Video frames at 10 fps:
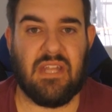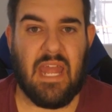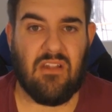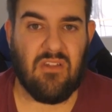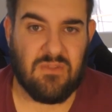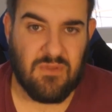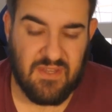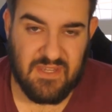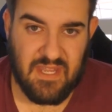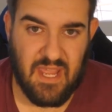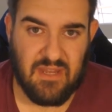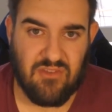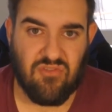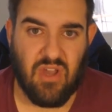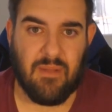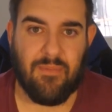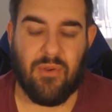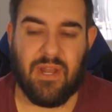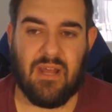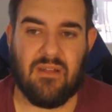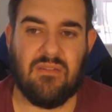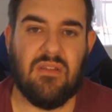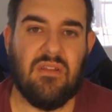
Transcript: analyze what you said and try to point out,